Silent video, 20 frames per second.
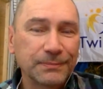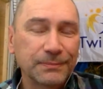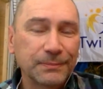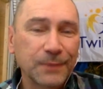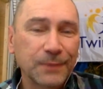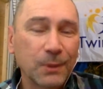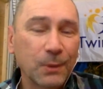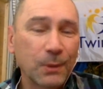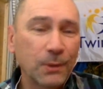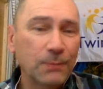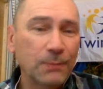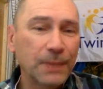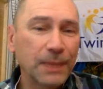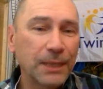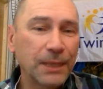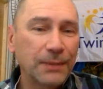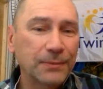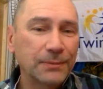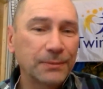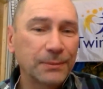what
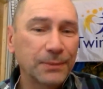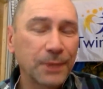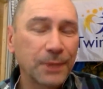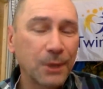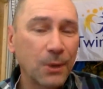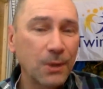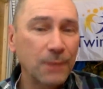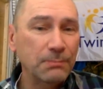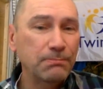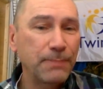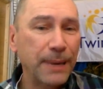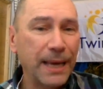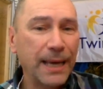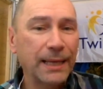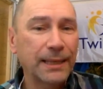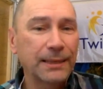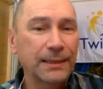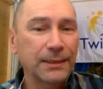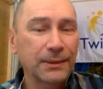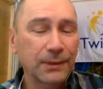about going
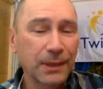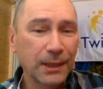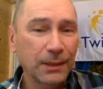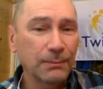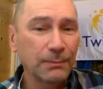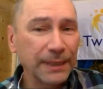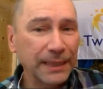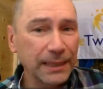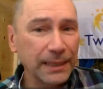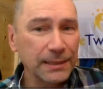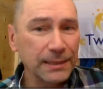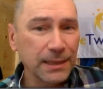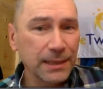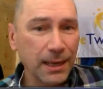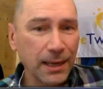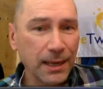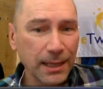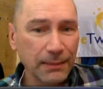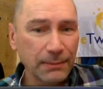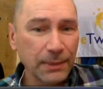back a little bit in
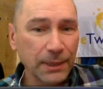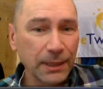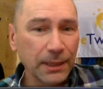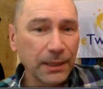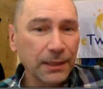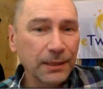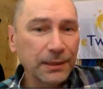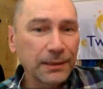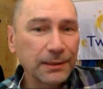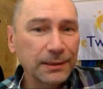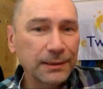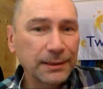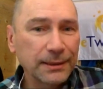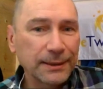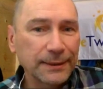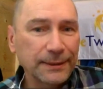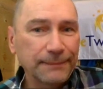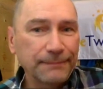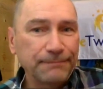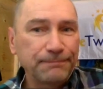time?
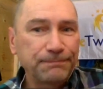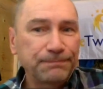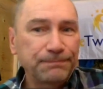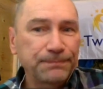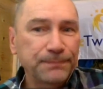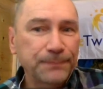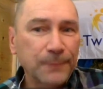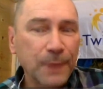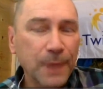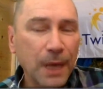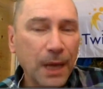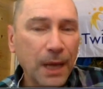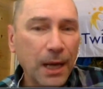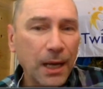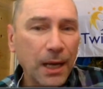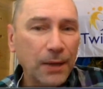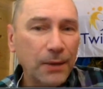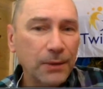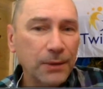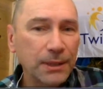
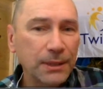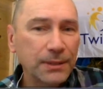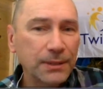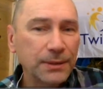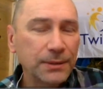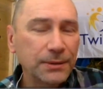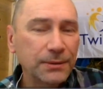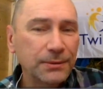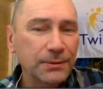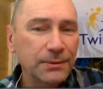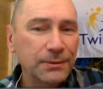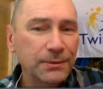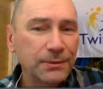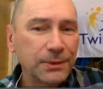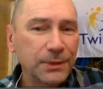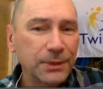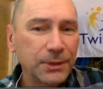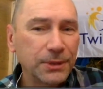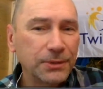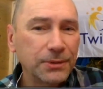How did
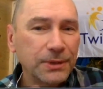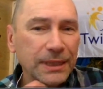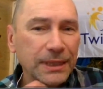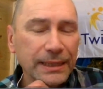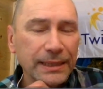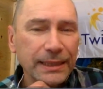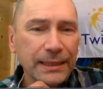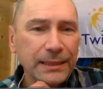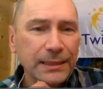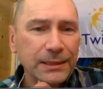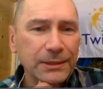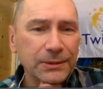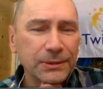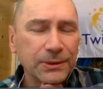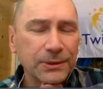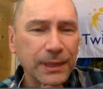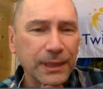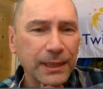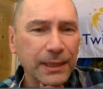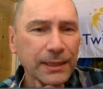you get
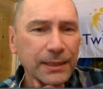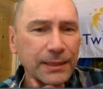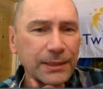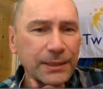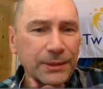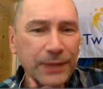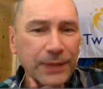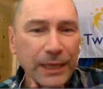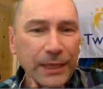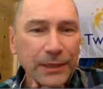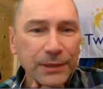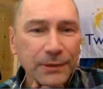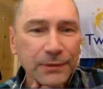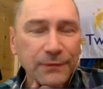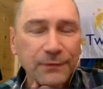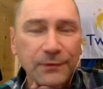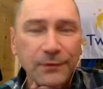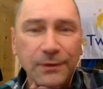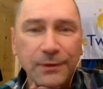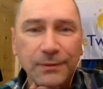into education
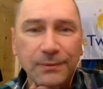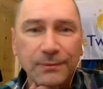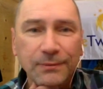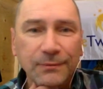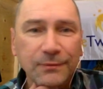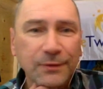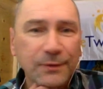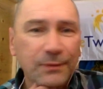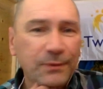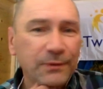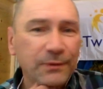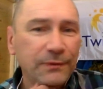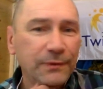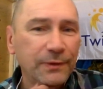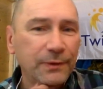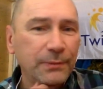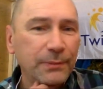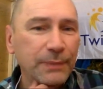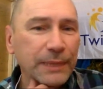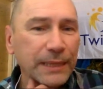from the
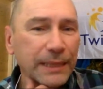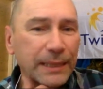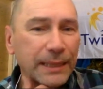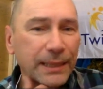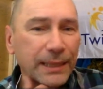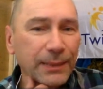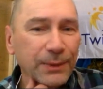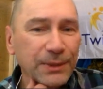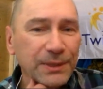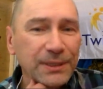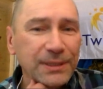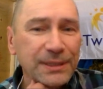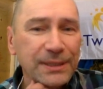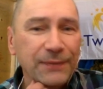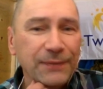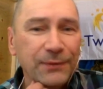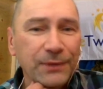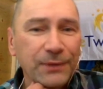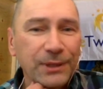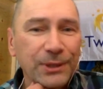very beginning? Was it
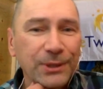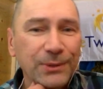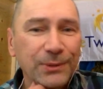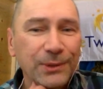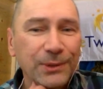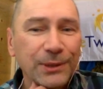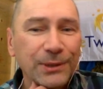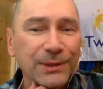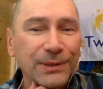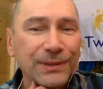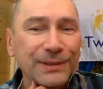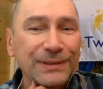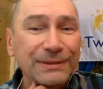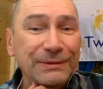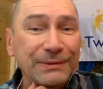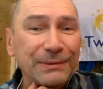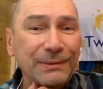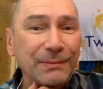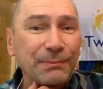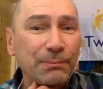something you were
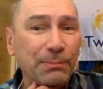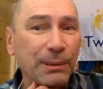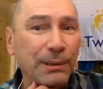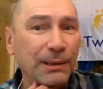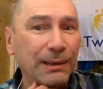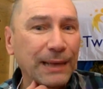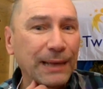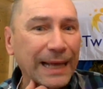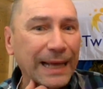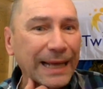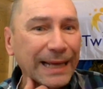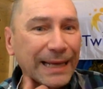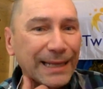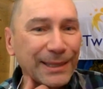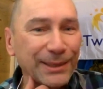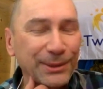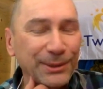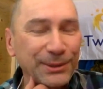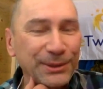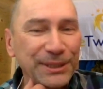
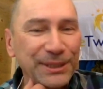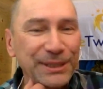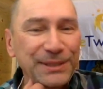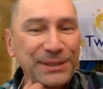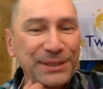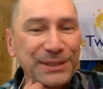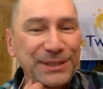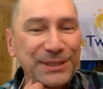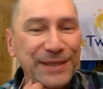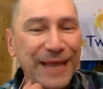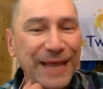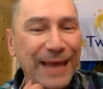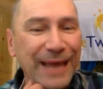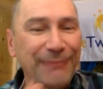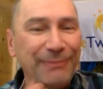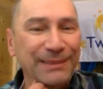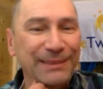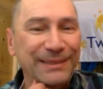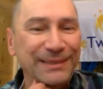planning, or did it just happen?